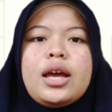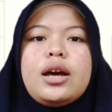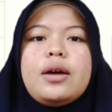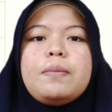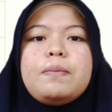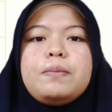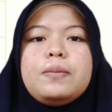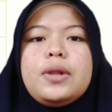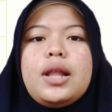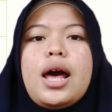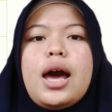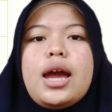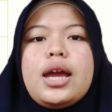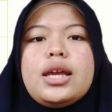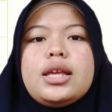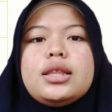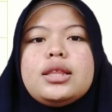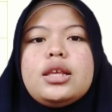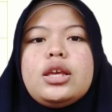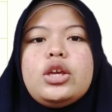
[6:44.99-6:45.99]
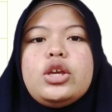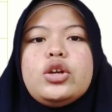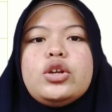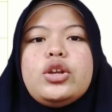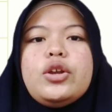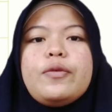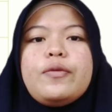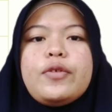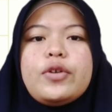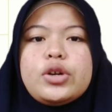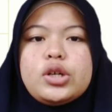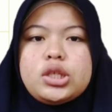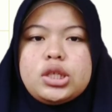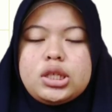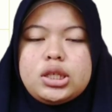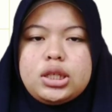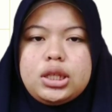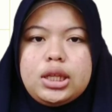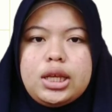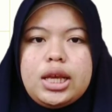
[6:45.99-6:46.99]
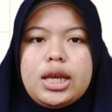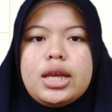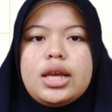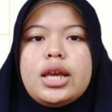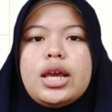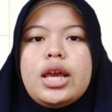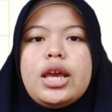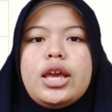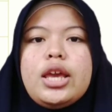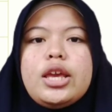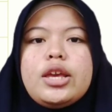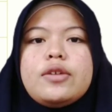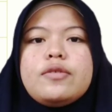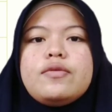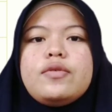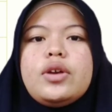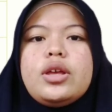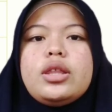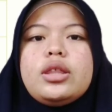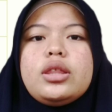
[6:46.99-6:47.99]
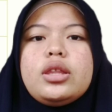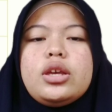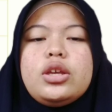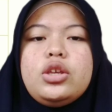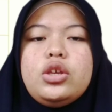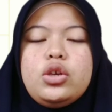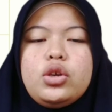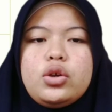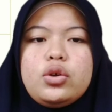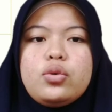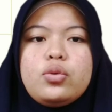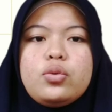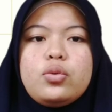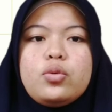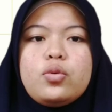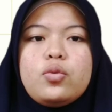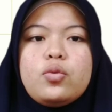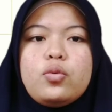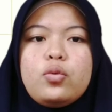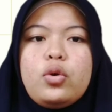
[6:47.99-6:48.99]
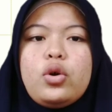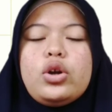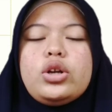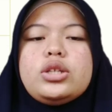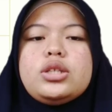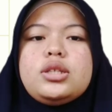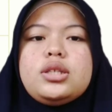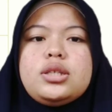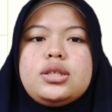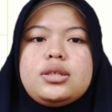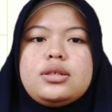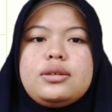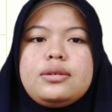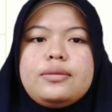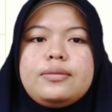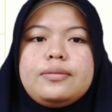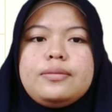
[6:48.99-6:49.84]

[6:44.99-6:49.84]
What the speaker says: applied universally, even the new words.